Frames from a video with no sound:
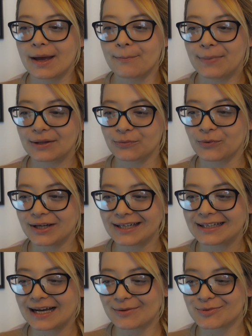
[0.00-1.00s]
But when
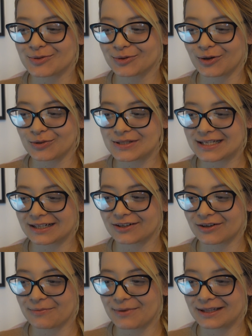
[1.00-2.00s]
it comes to coastal
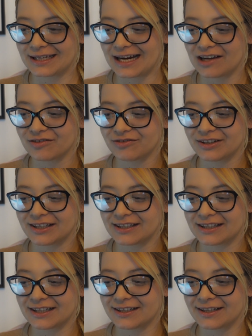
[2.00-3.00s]
grandmother, I
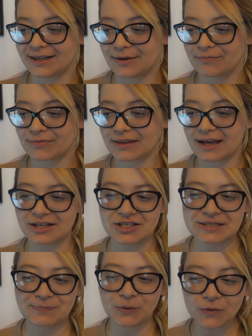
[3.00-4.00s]
think
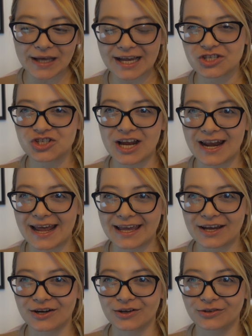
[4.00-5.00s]
just put extra
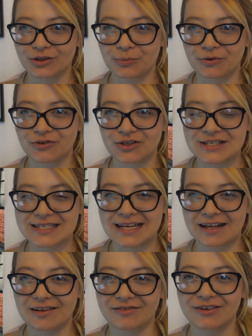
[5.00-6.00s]
layer on top of
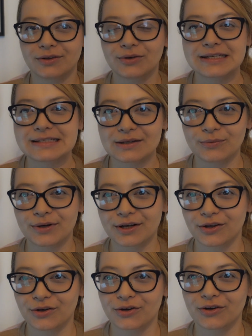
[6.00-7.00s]
yourself. You can still wear
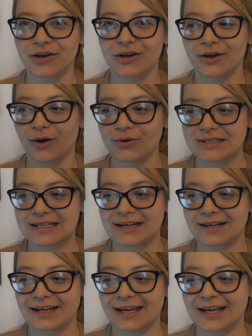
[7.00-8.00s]
your
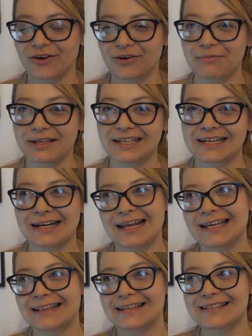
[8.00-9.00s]
coastal like grandmother
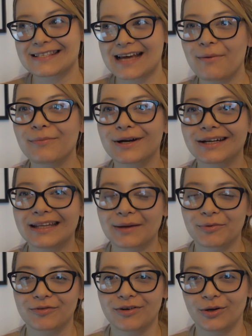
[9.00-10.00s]
late summer
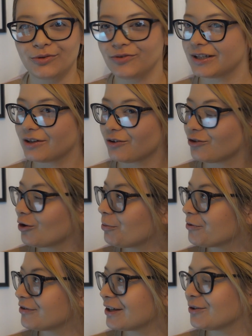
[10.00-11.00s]
type of outfit, and on top
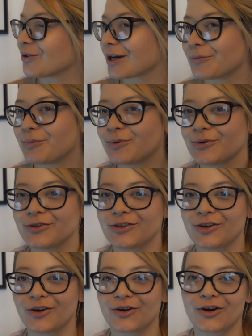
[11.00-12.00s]
of that you can
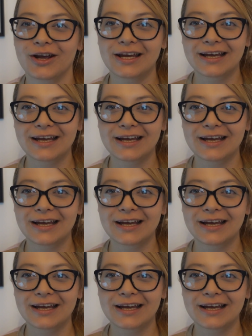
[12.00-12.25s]
put your